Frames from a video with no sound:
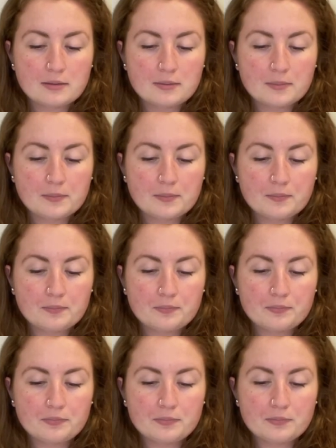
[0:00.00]

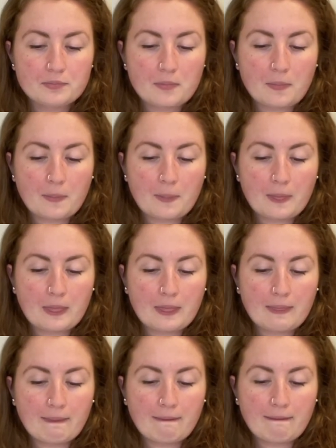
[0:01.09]

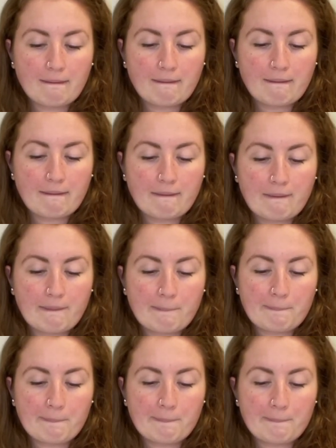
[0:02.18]

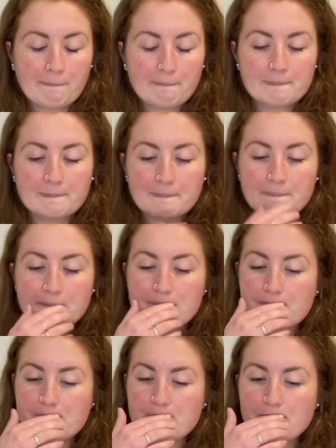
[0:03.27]

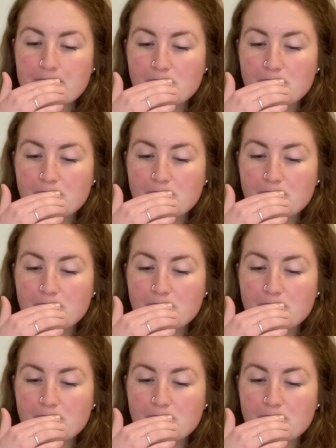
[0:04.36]
[no speech]